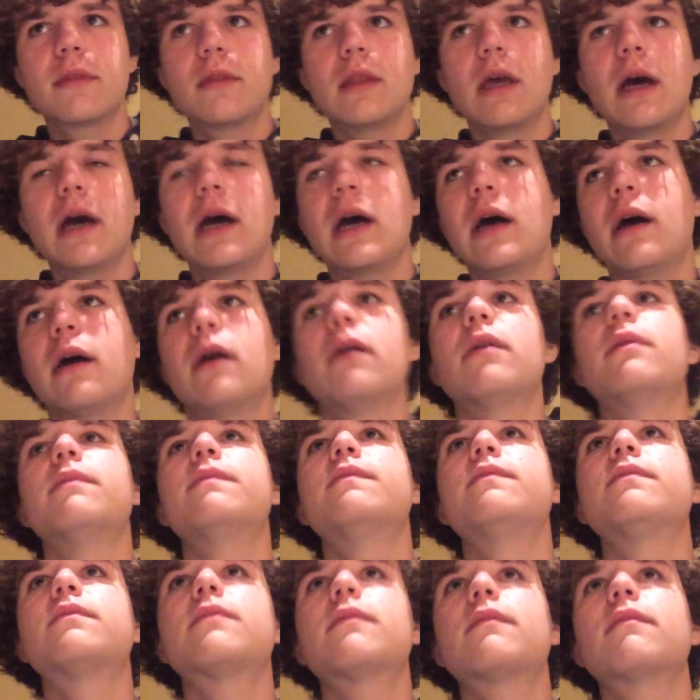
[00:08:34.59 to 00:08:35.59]

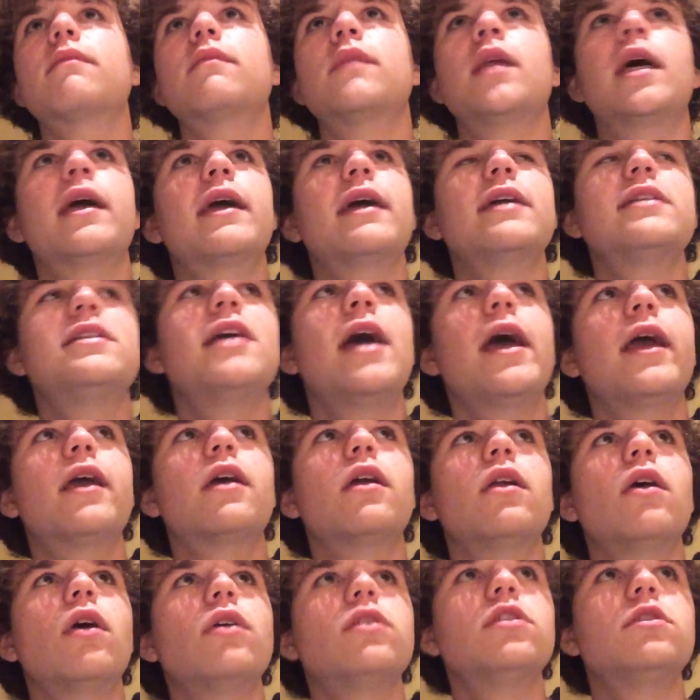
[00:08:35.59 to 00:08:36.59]
they get
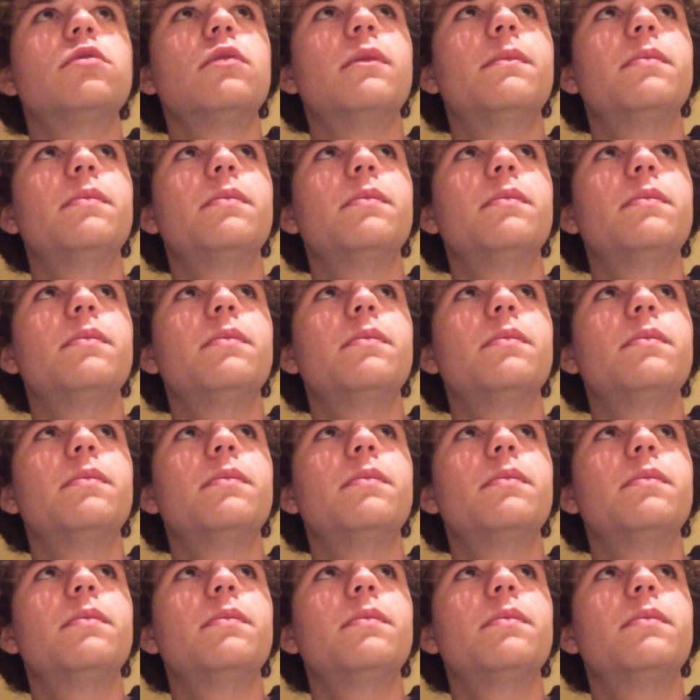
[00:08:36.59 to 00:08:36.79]
taken onto